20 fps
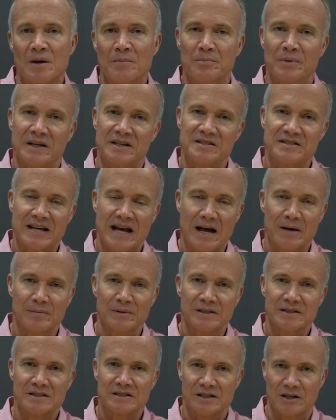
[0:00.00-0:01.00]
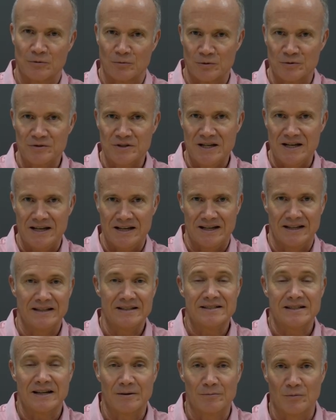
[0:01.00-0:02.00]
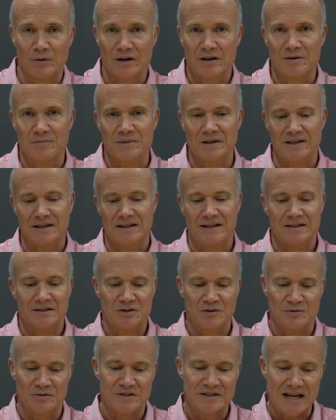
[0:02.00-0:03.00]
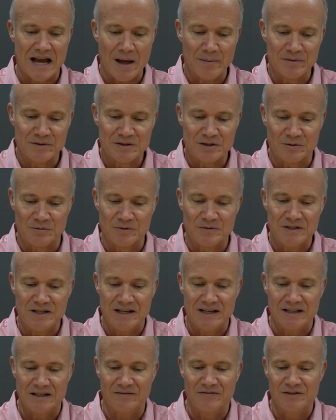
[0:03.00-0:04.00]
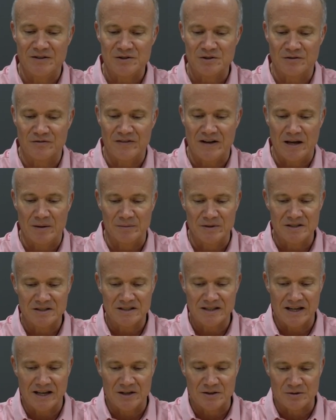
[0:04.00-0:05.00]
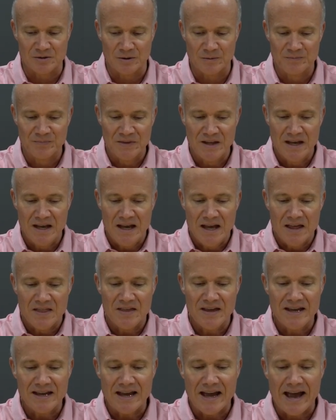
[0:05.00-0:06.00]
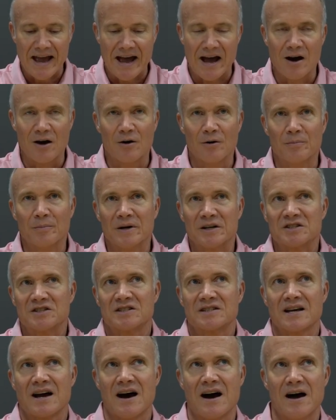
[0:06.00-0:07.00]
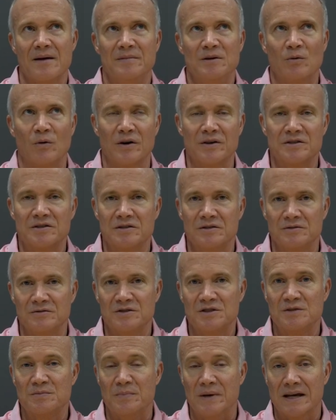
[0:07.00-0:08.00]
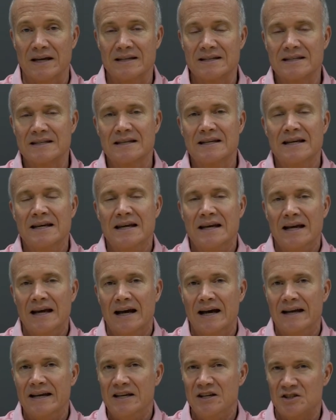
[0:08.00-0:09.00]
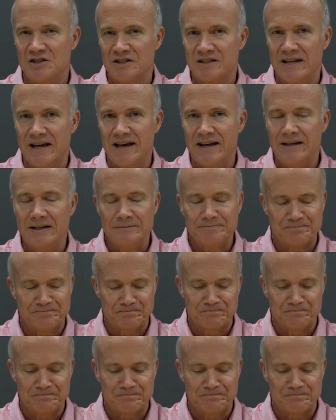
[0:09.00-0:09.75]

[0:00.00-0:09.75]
But establish a routine. At least I'm recommending to establish a routine that fits your family's schedule. Think how much time you want to spend each day.